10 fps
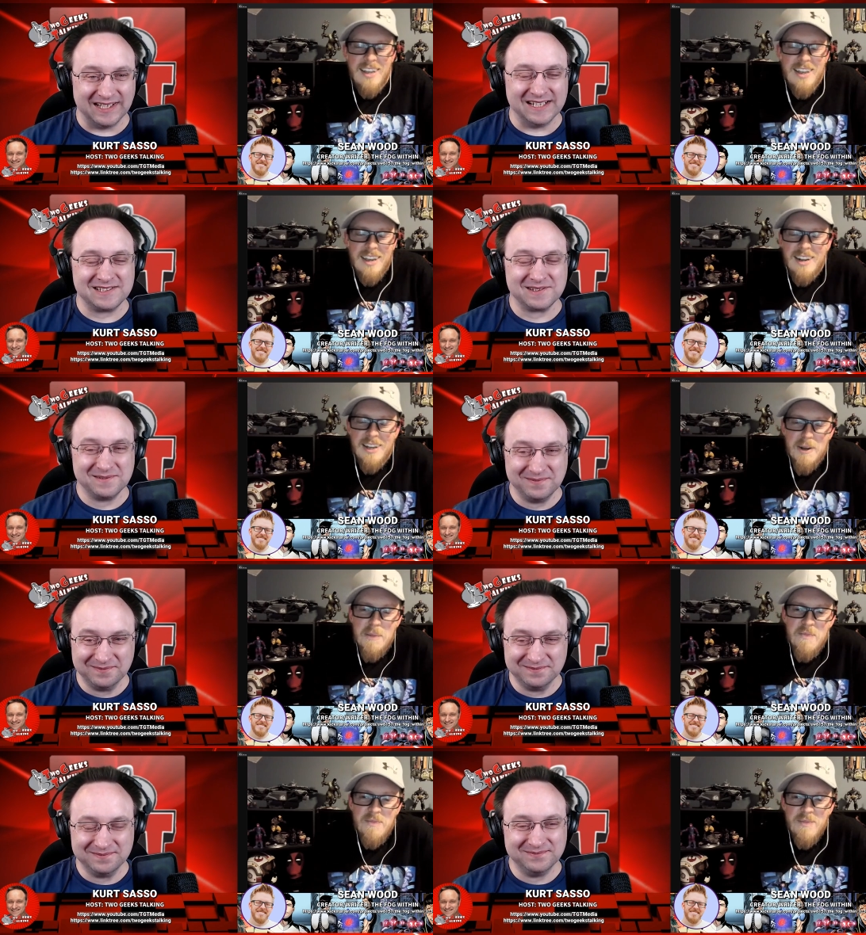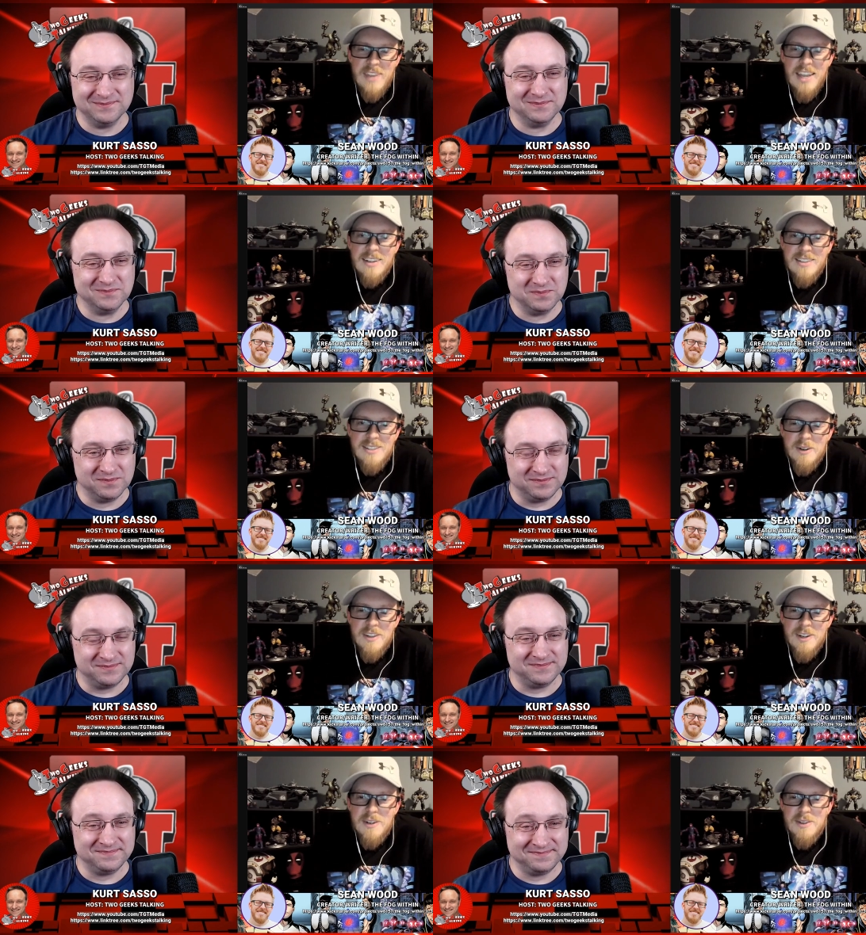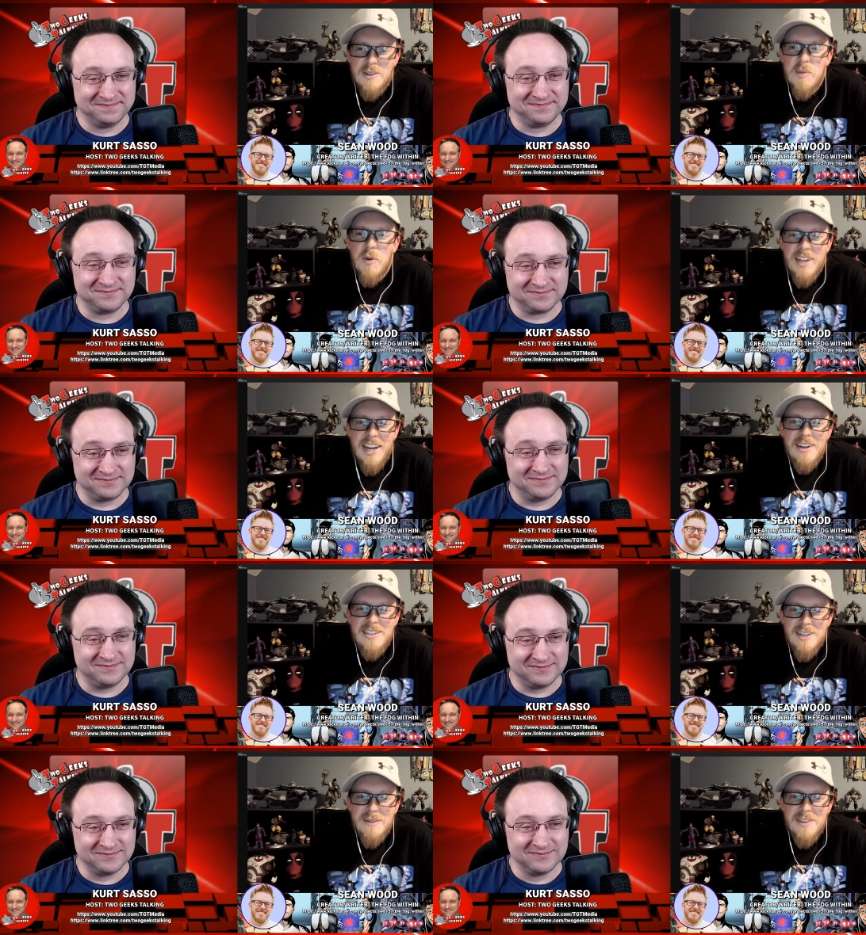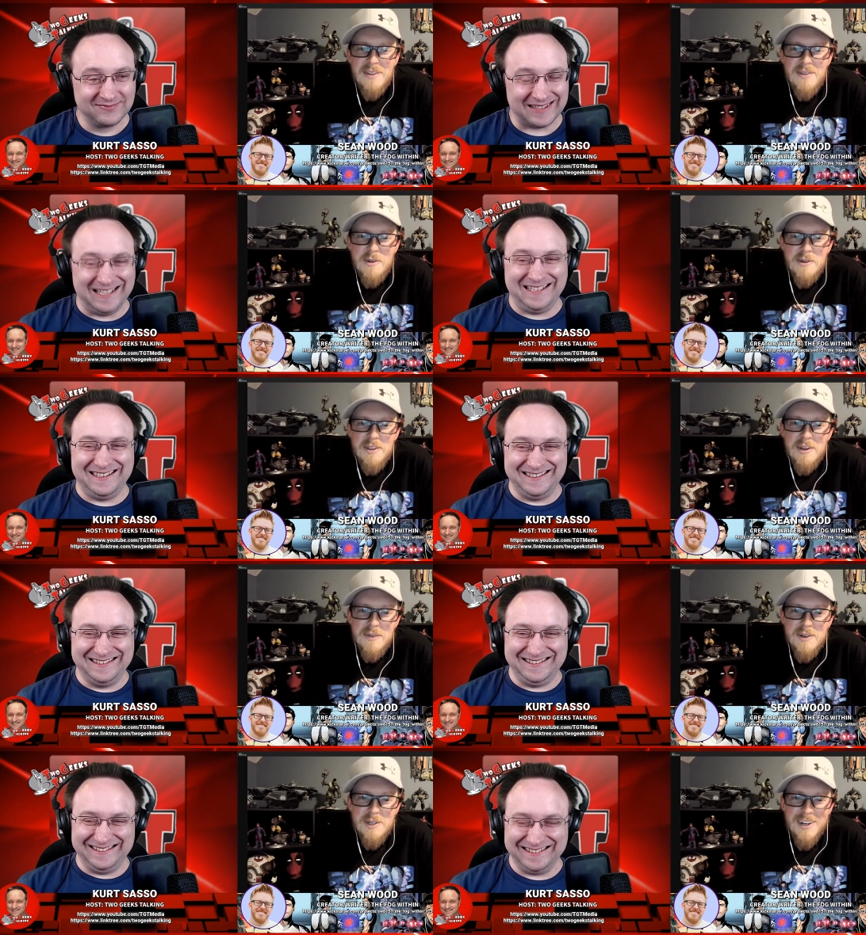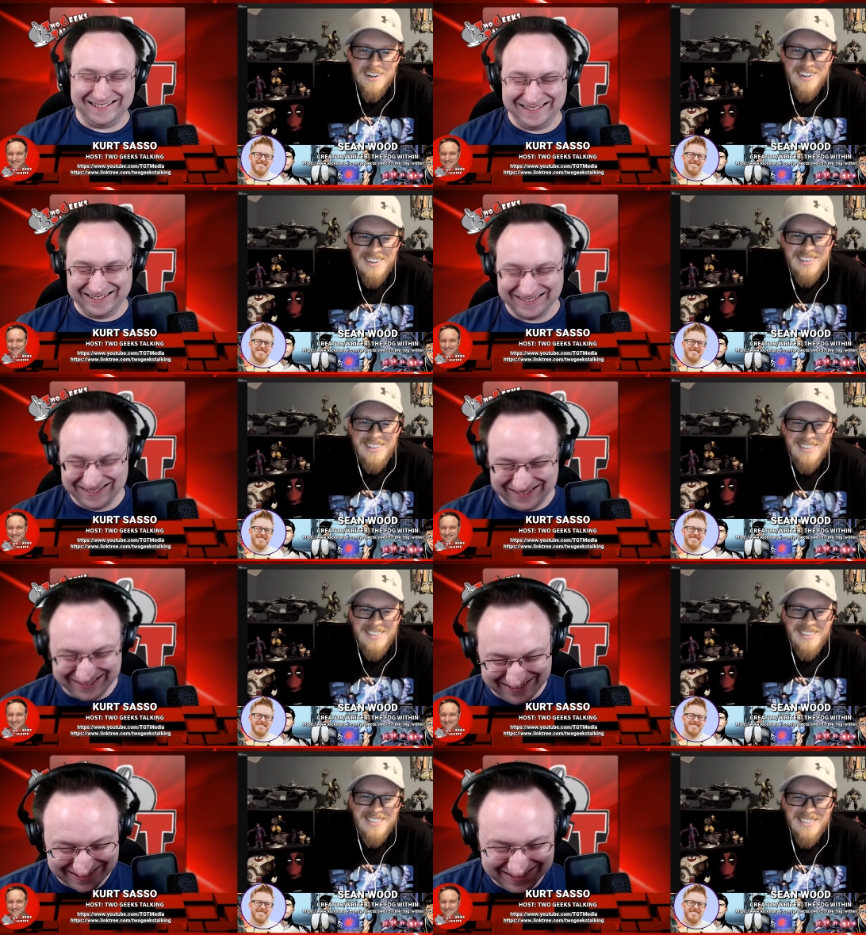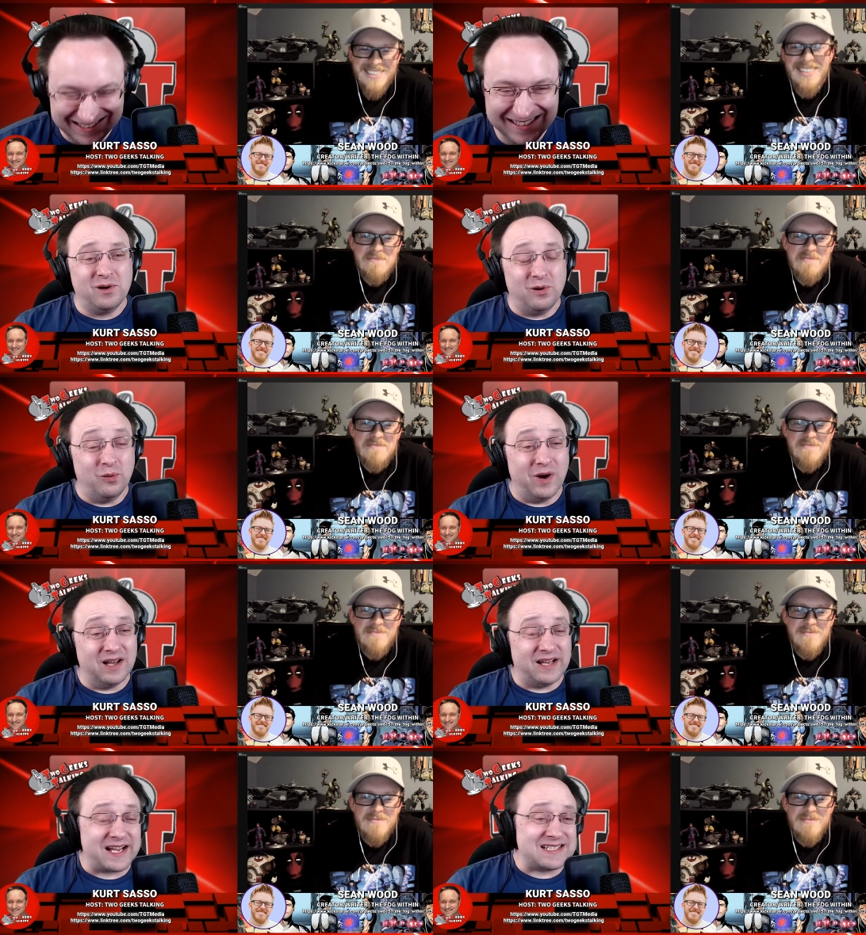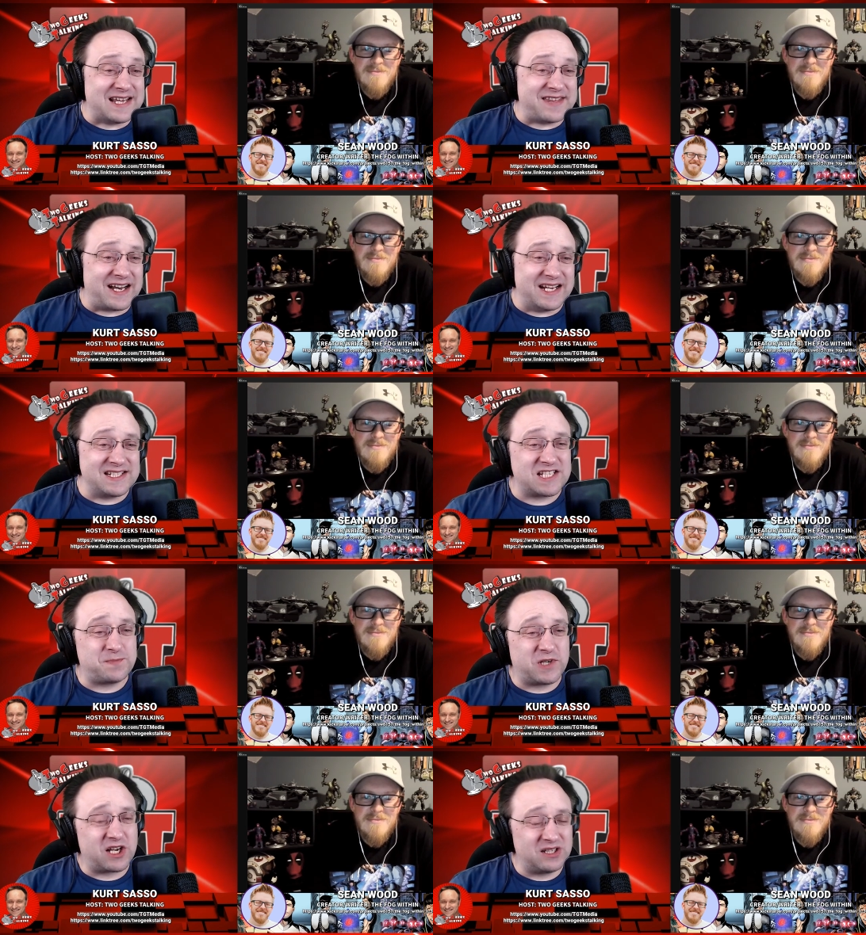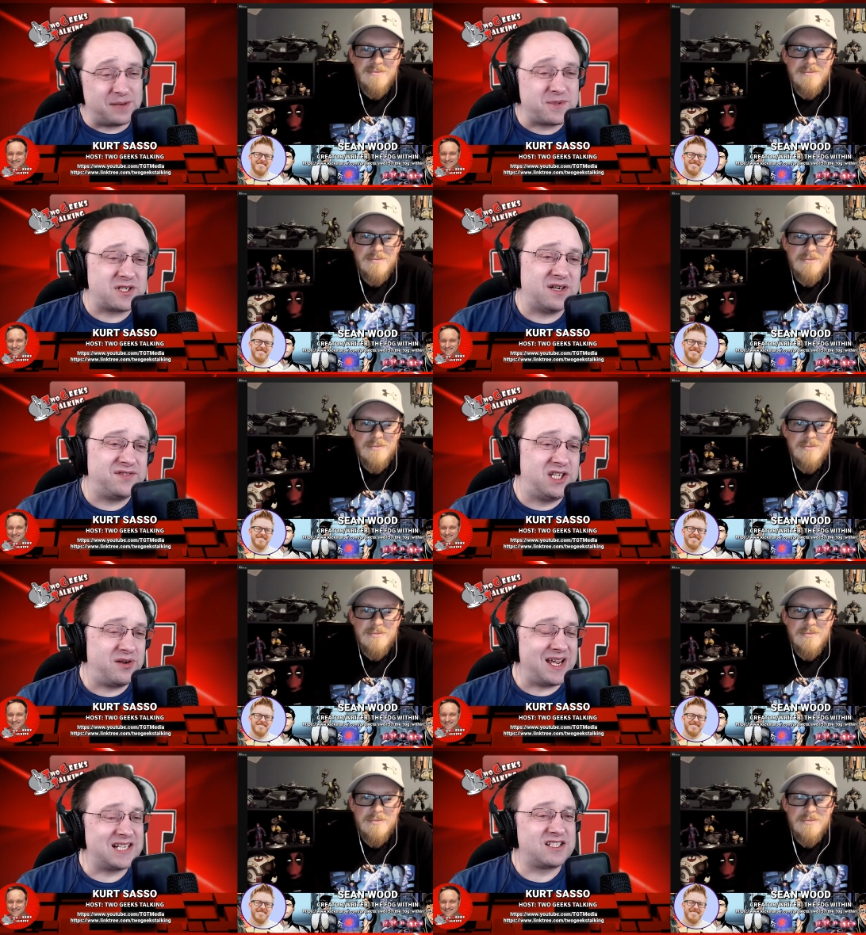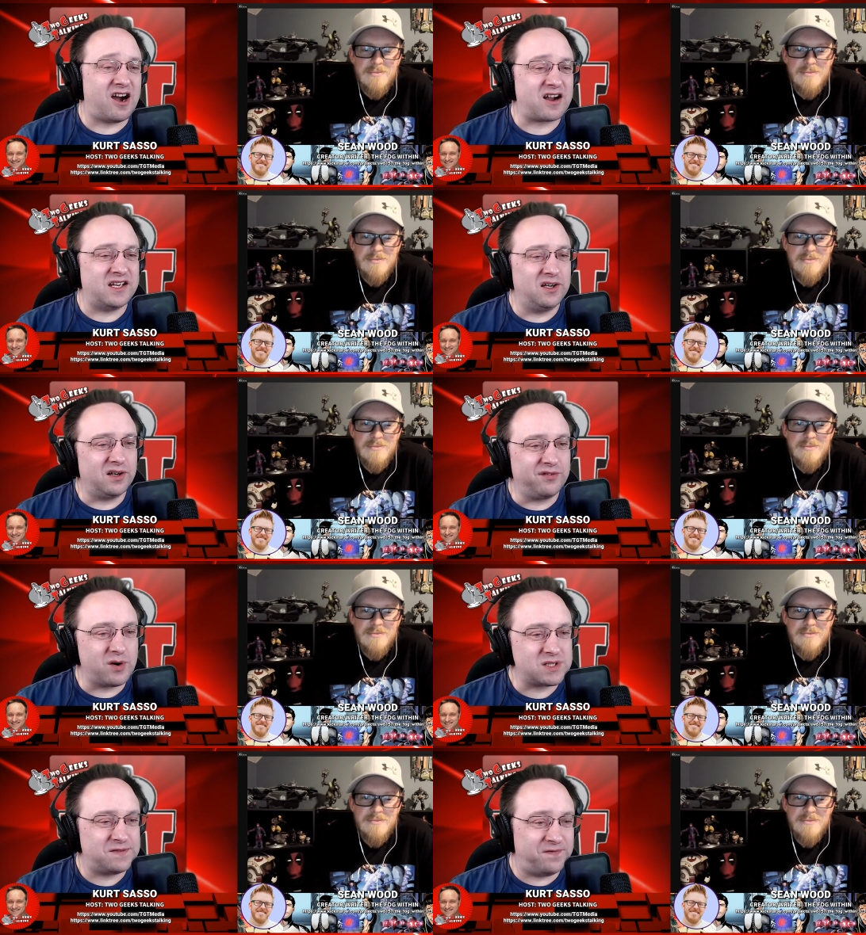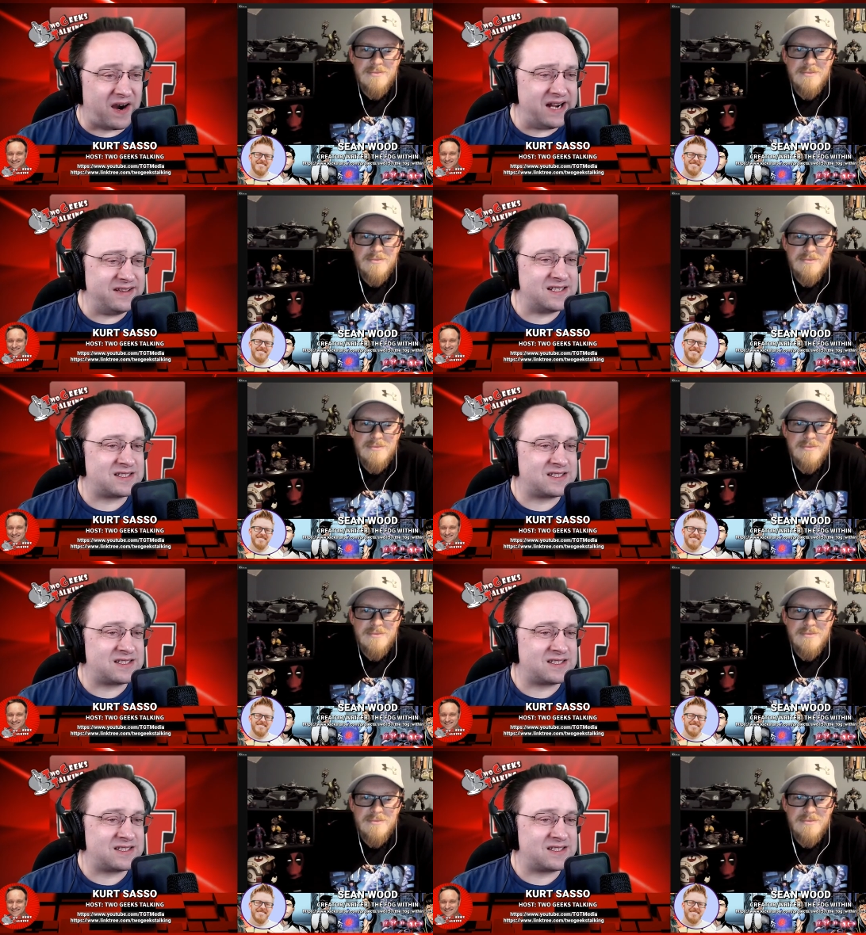Speaker 1: And yeah, so there's more Gary stuff in the future, though, for sure.
Speaker 2: Well, like I said, that ends this particular episode of Two Geeks Talking. You could, of course, find this